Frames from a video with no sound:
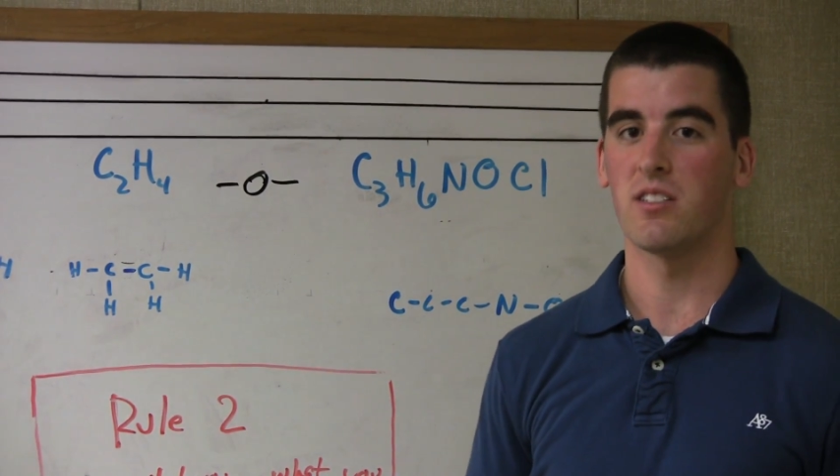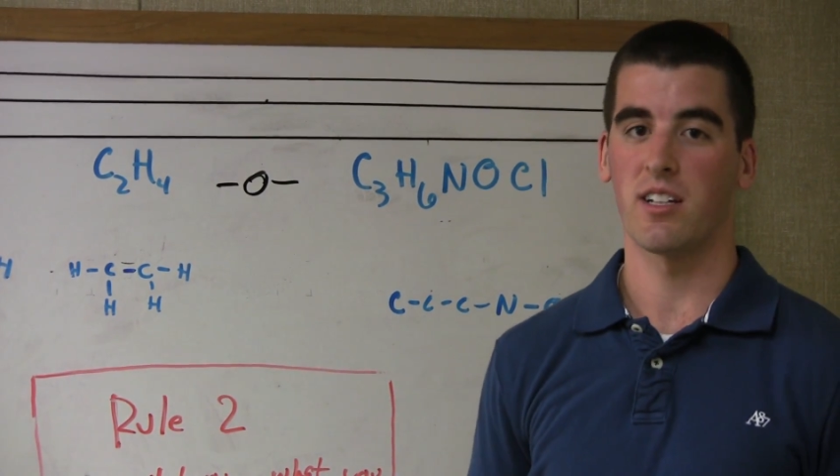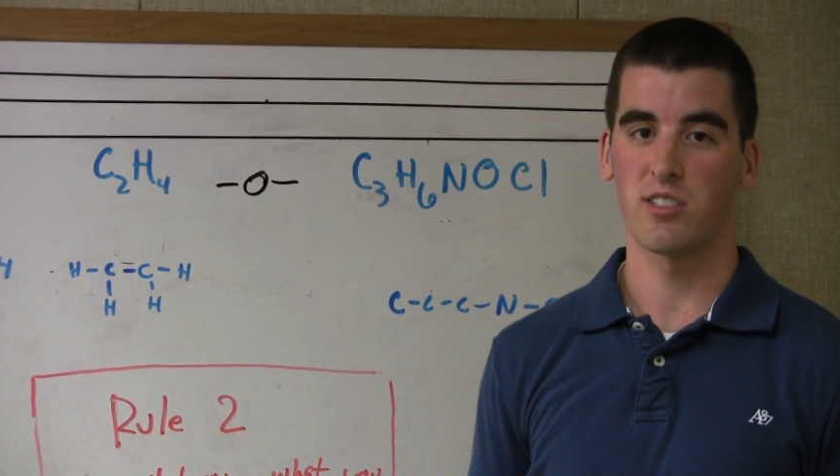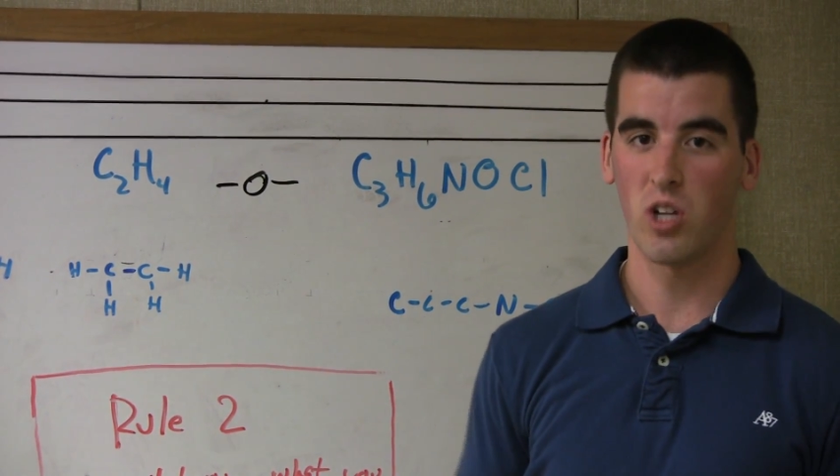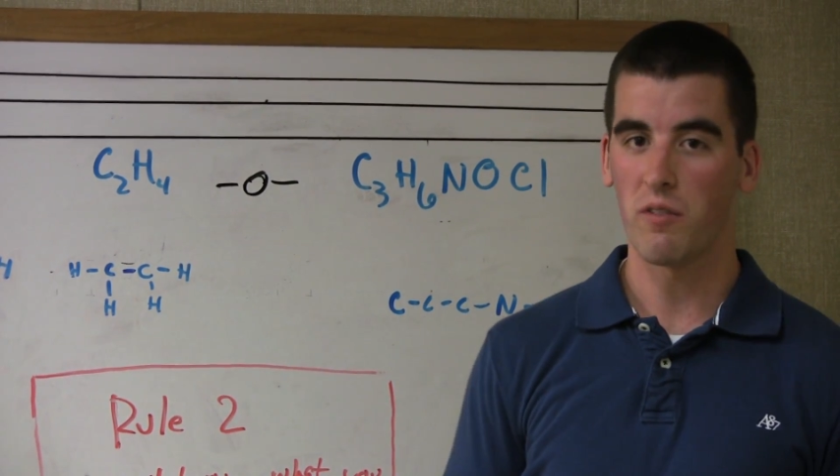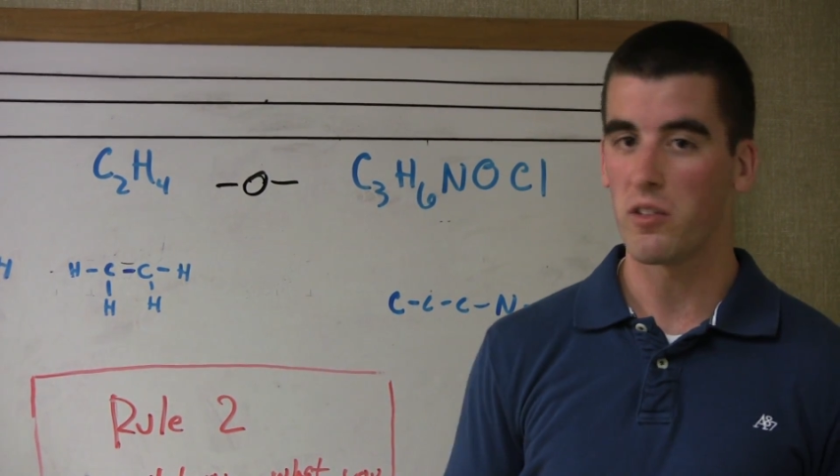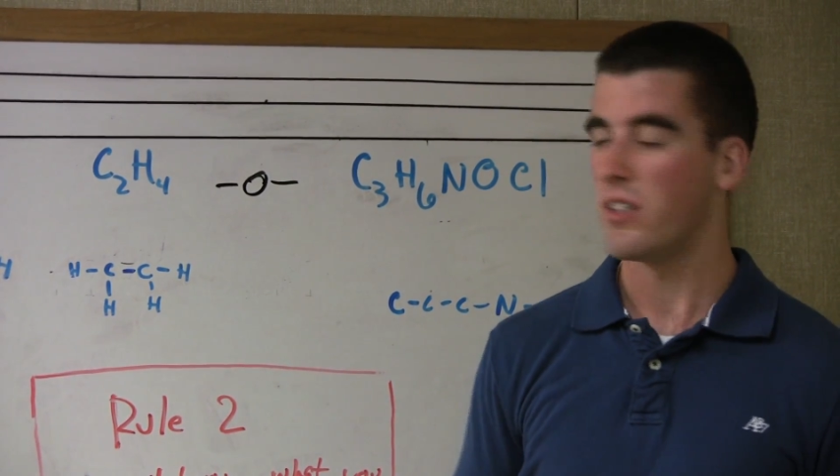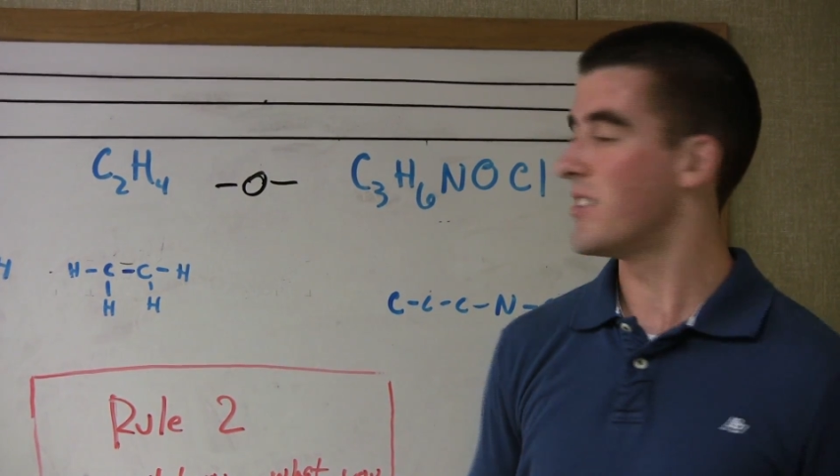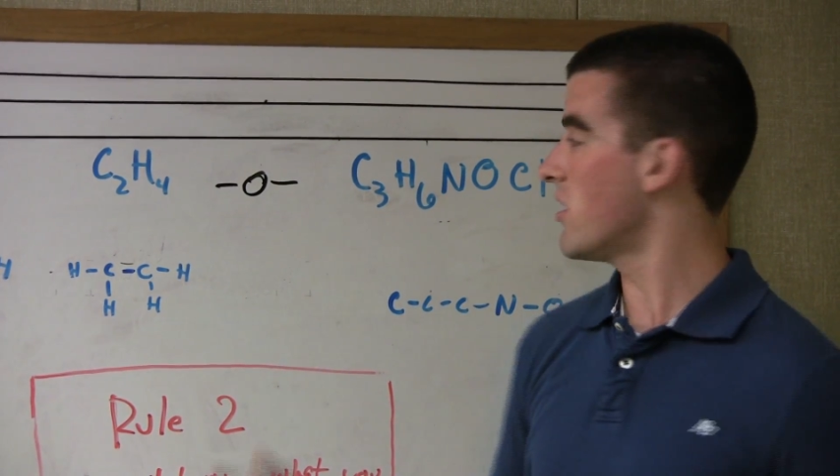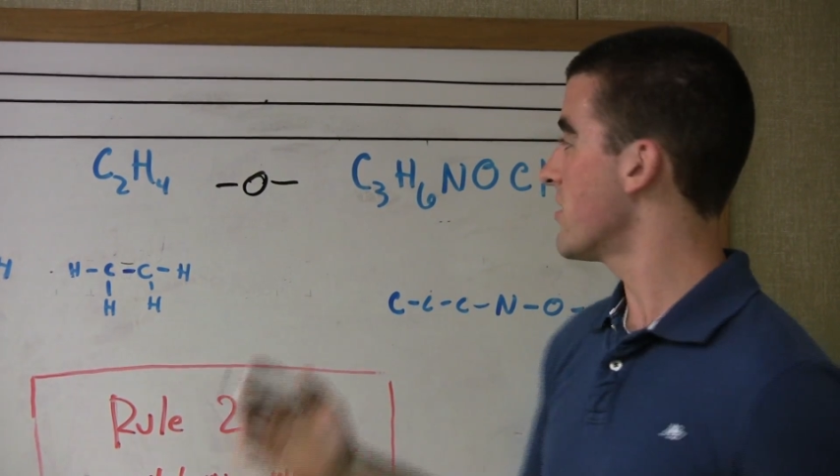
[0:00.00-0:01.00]
like sulfur,
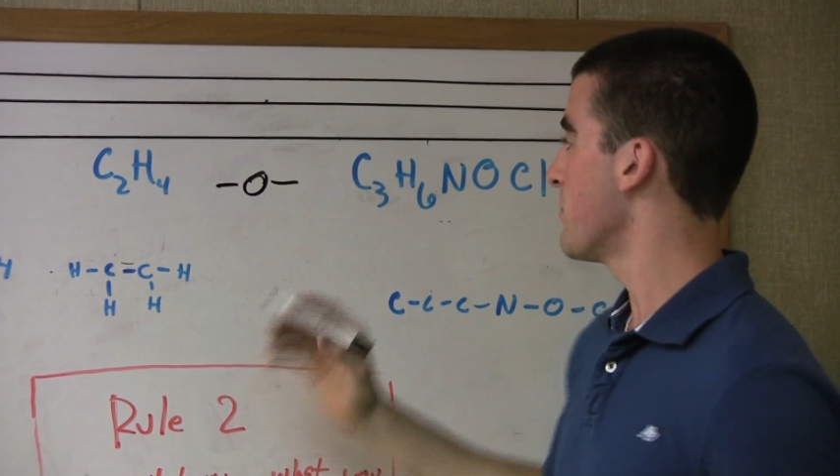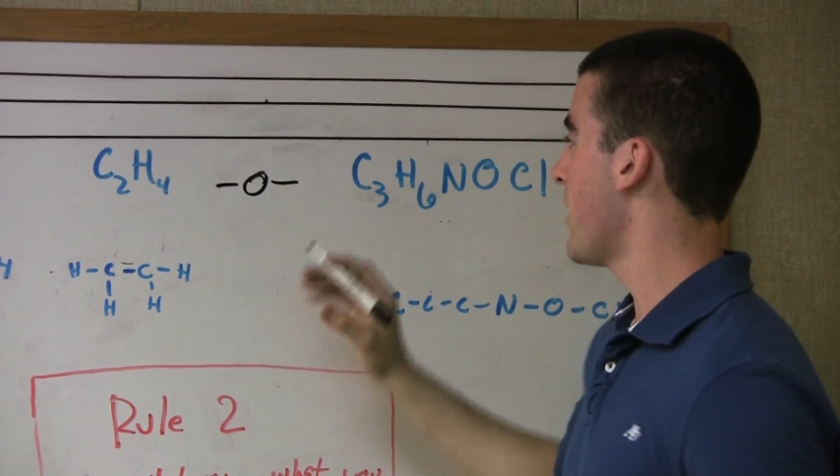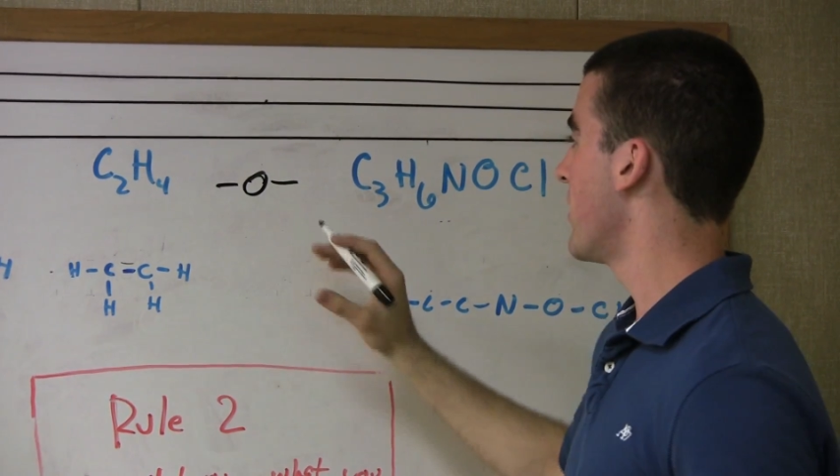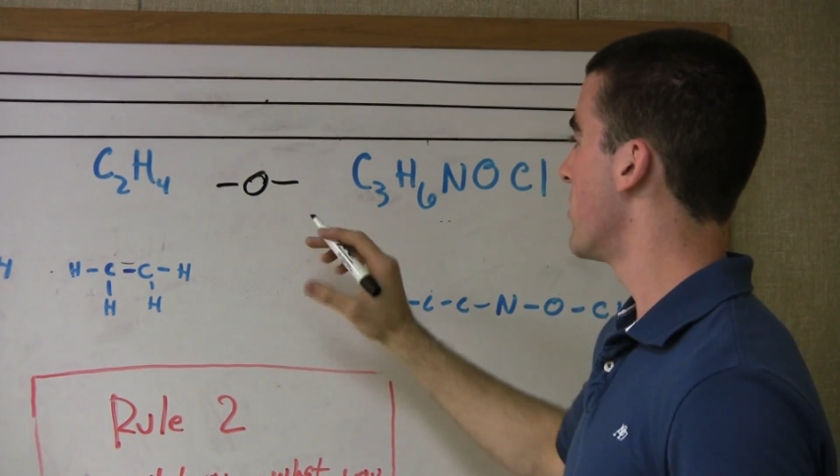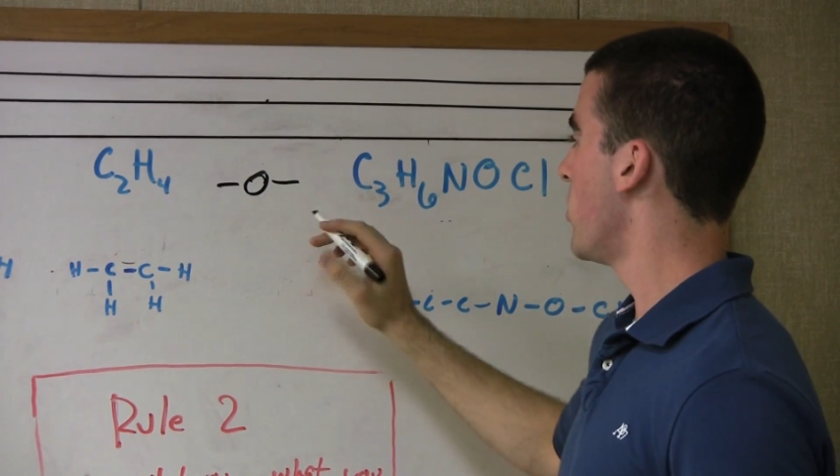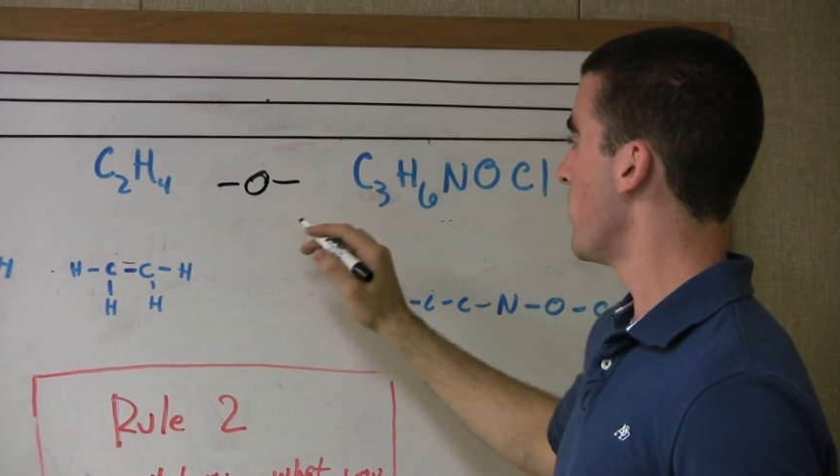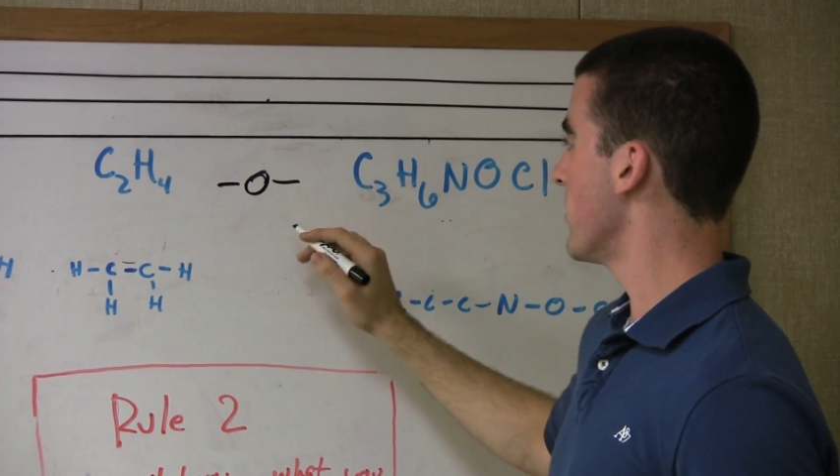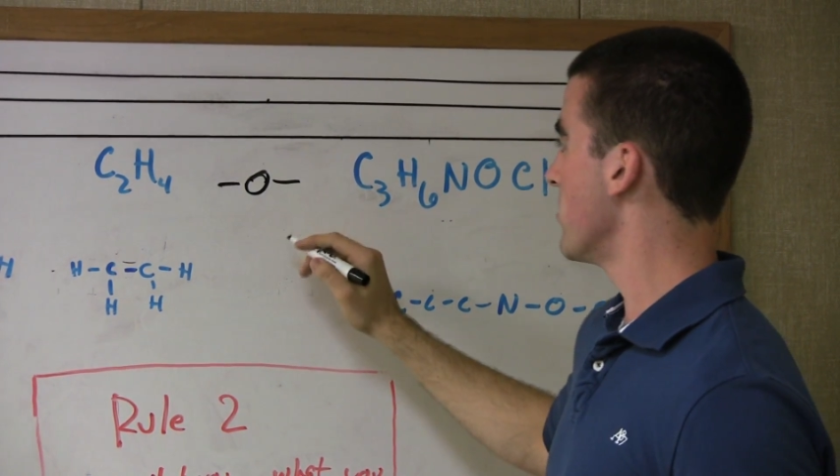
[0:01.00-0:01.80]
is also bonded to only